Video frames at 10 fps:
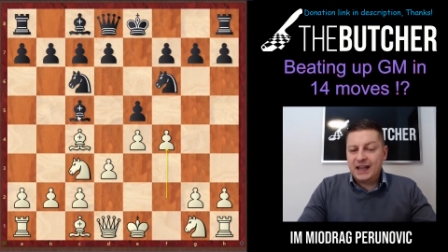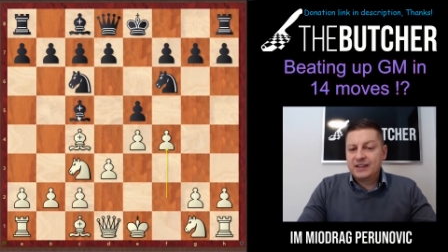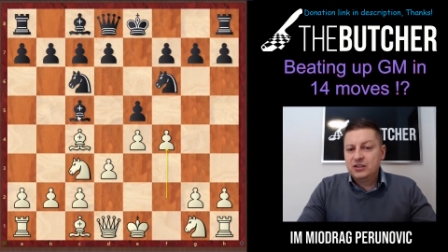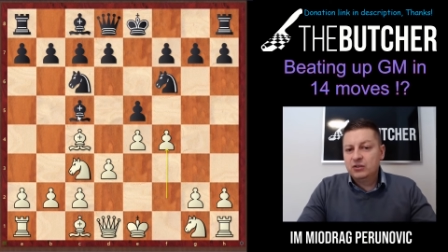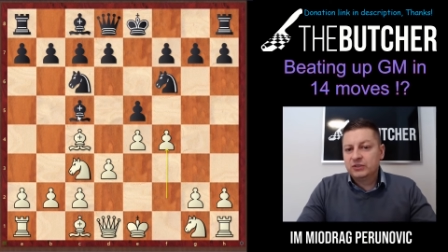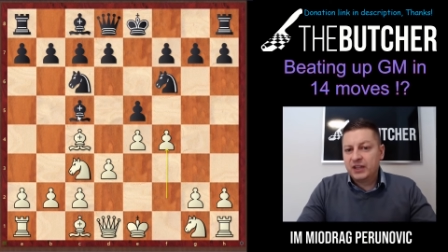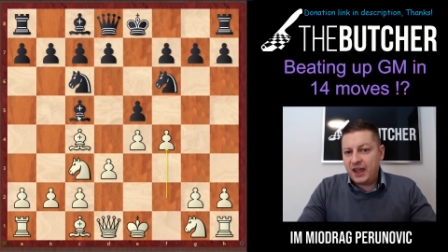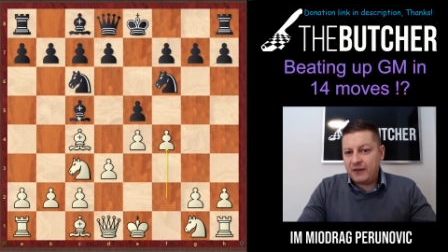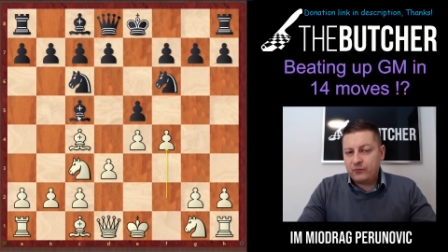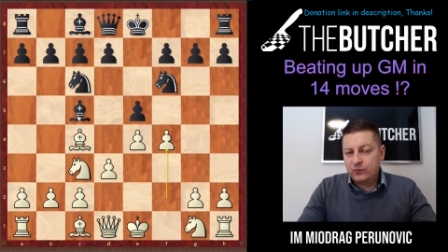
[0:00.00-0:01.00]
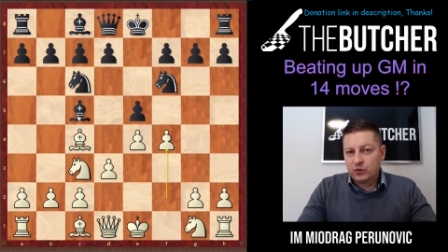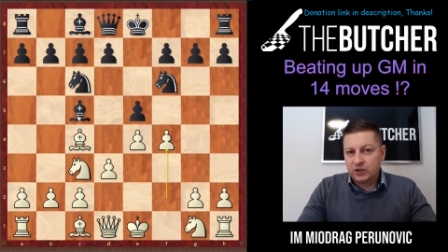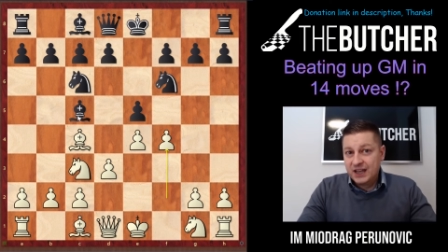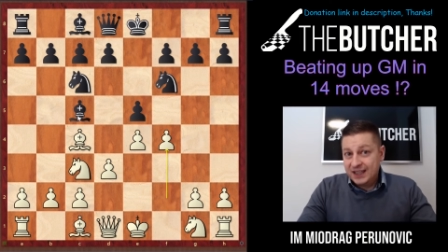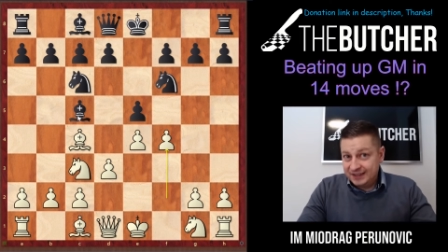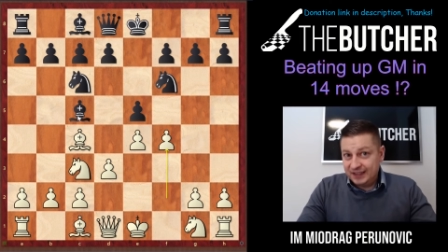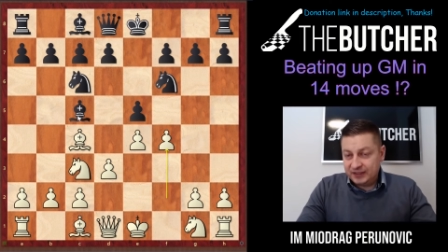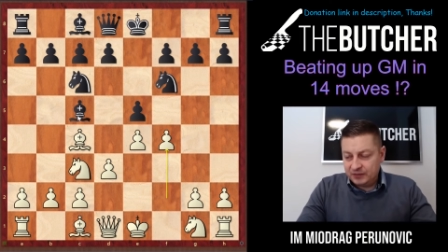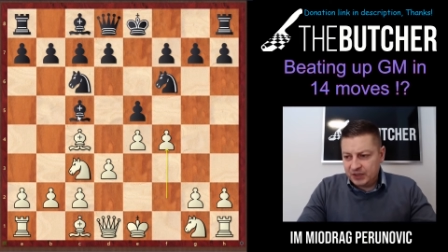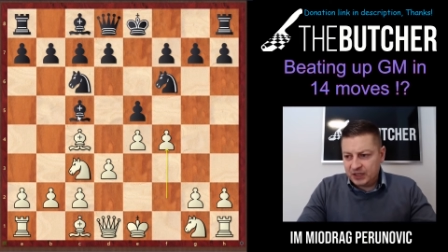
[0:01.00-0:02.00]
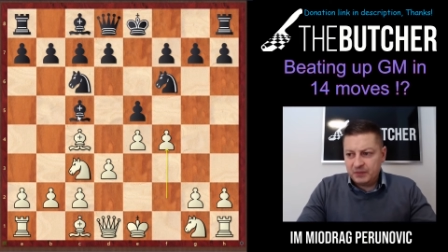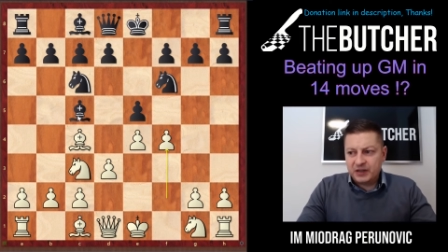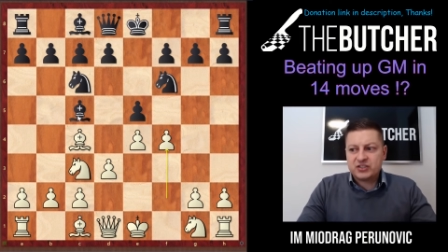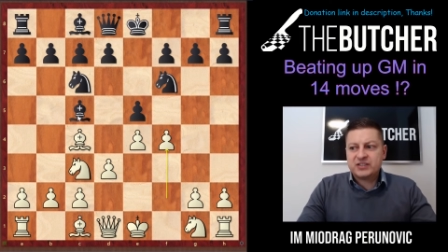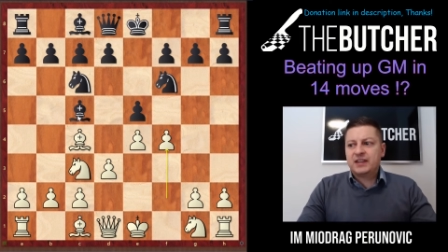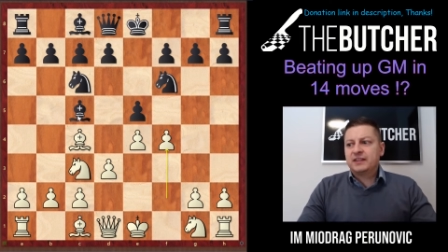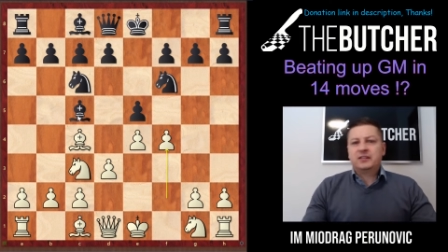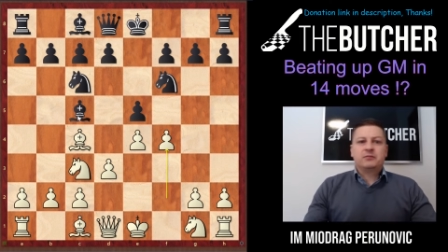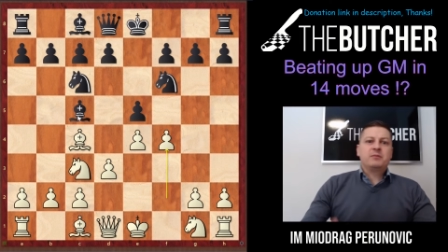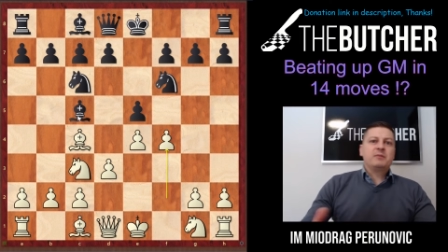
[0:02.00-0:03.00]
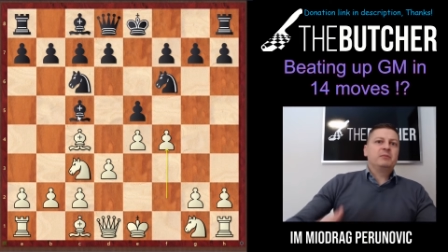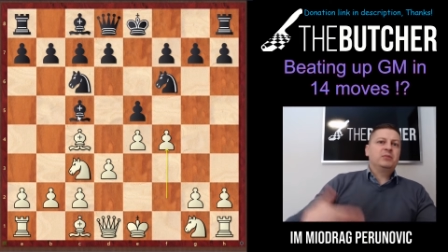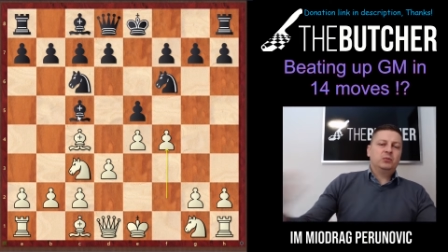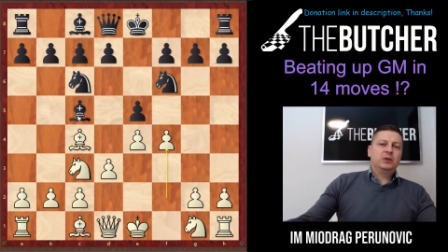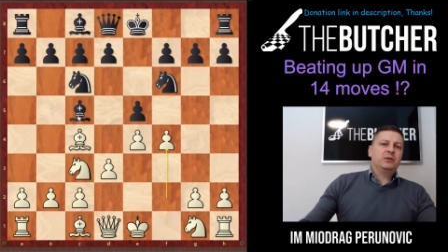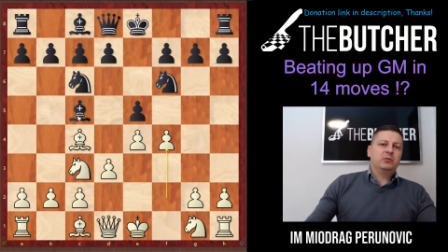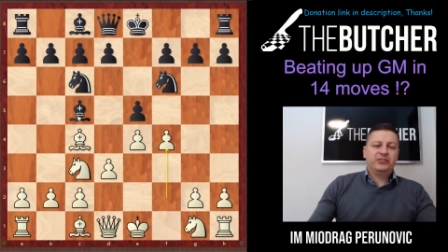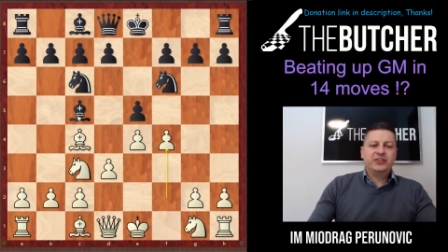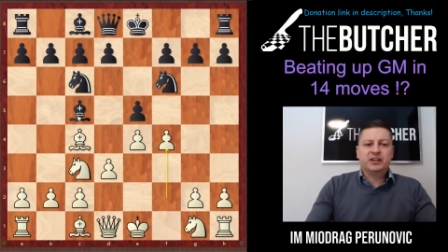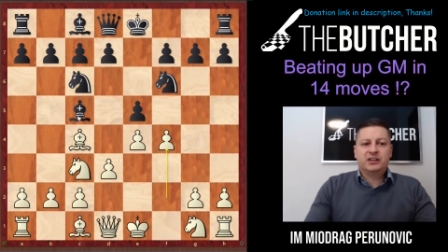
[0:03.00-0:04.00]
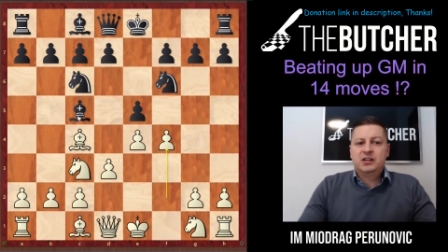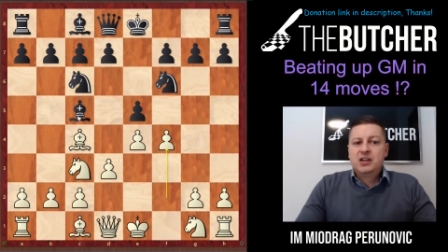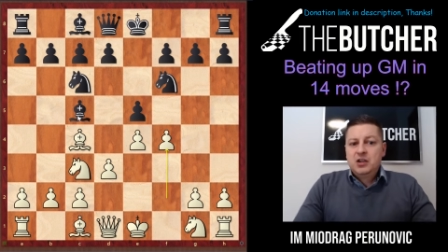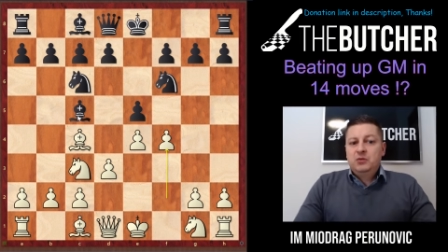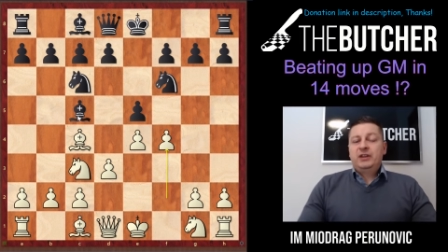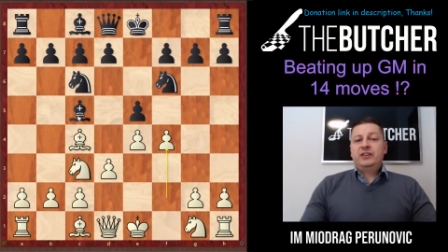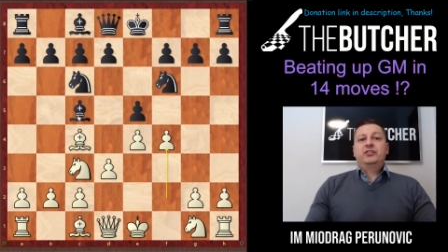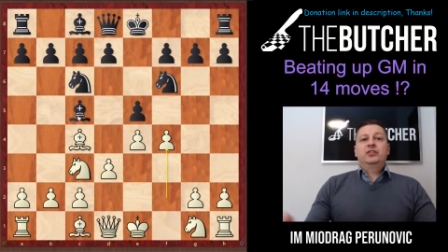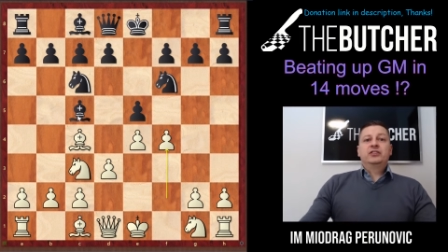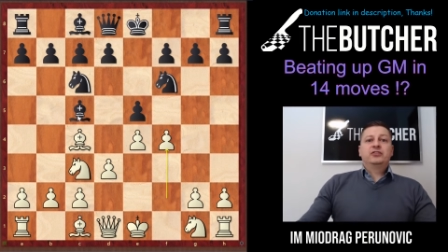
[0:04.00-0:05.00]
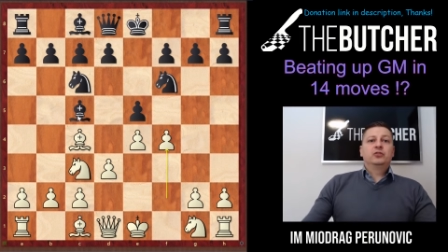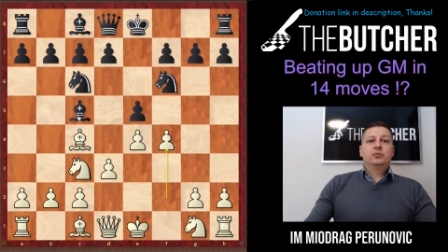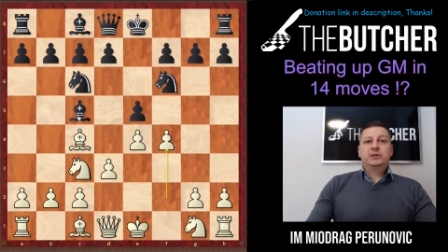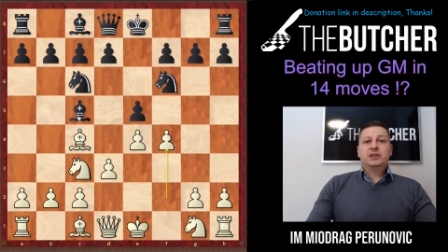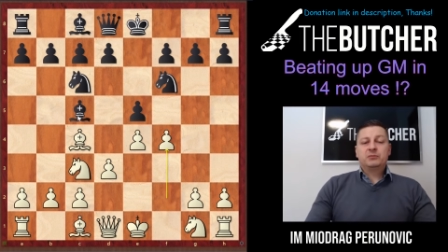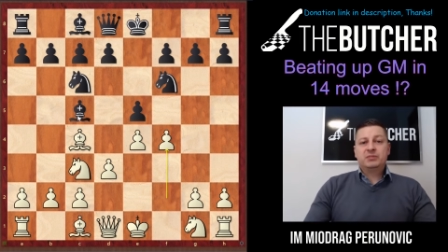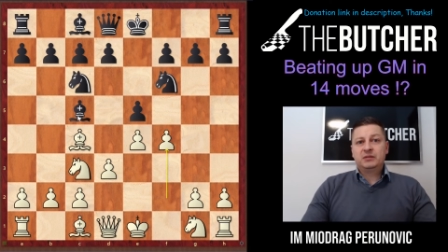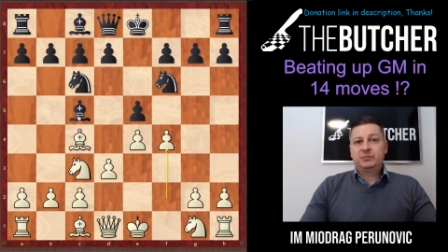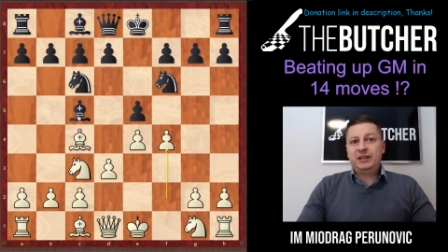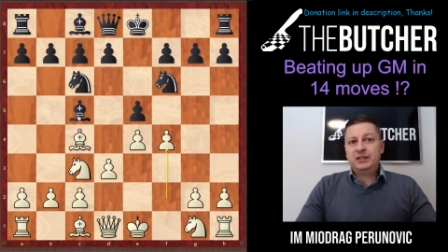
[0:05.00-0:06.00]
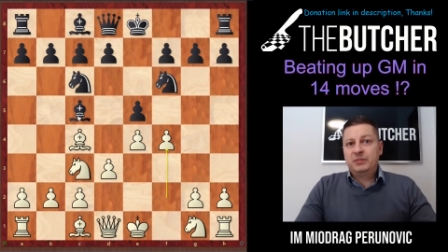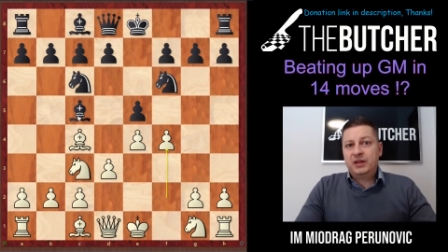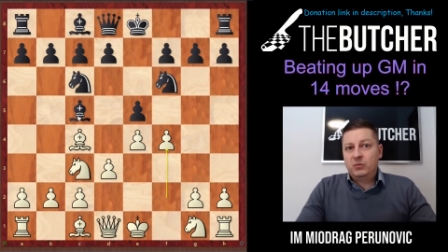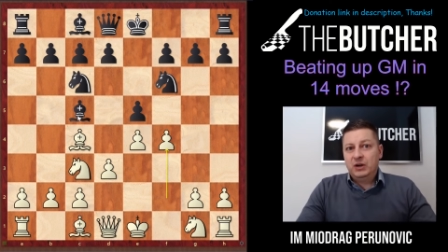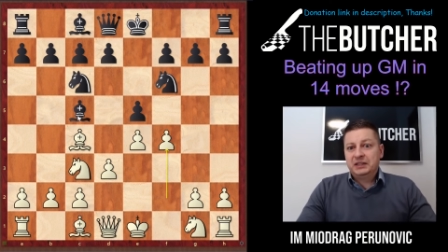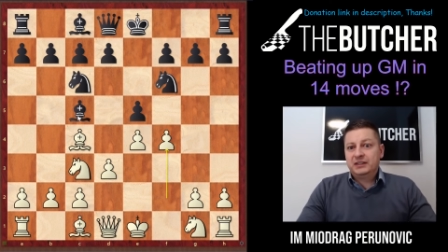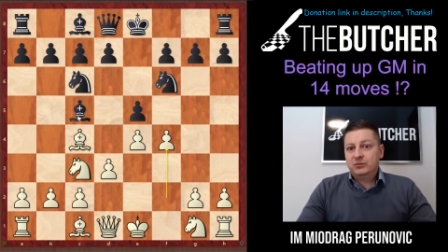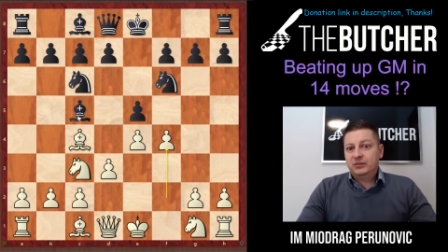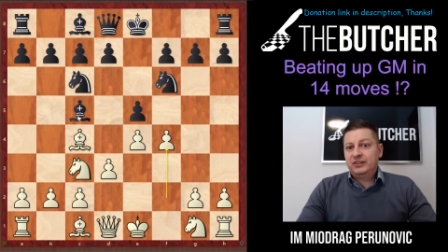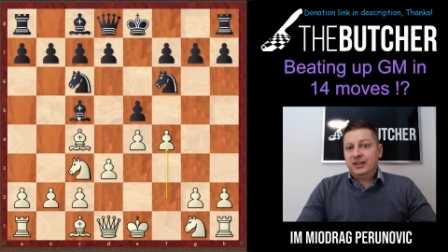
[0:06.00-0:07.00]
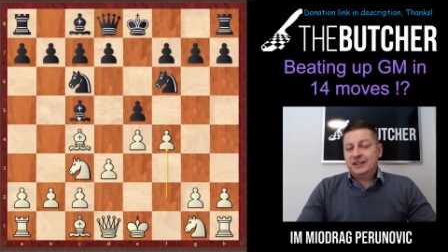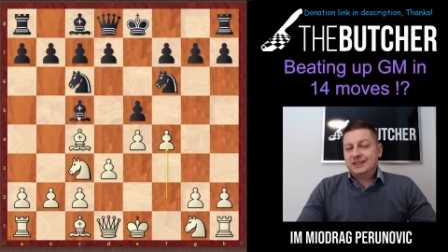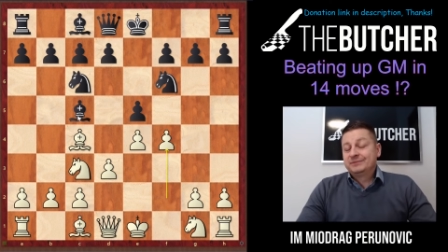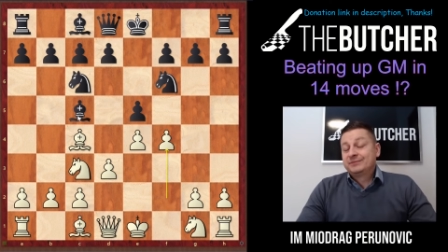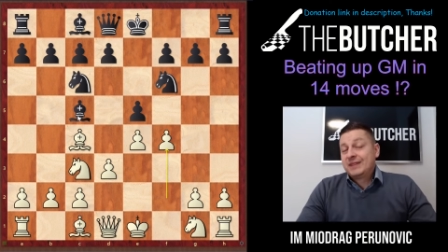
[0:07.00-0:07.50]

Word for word: I know that F4 doesn't make much sense. I remember when I was younger, when I saw this opening being played by White, I was like,